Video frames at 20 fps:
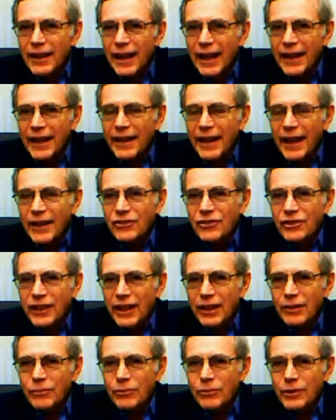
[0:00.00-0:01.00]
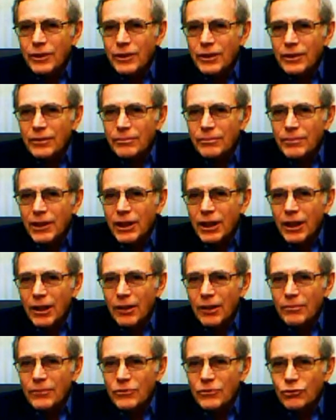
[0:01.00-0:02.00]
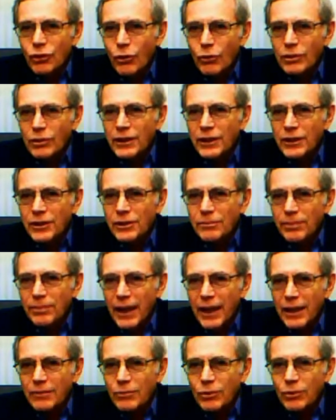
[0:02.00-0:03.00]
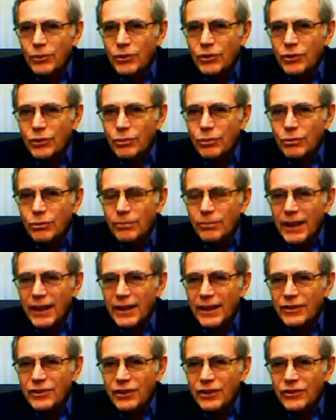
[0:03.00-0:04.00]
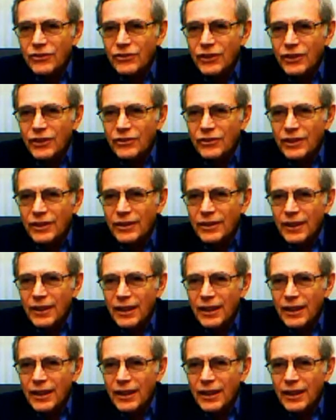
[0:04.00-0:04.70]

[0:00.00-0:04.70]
And had slavery become totally incompatible with union by 1860?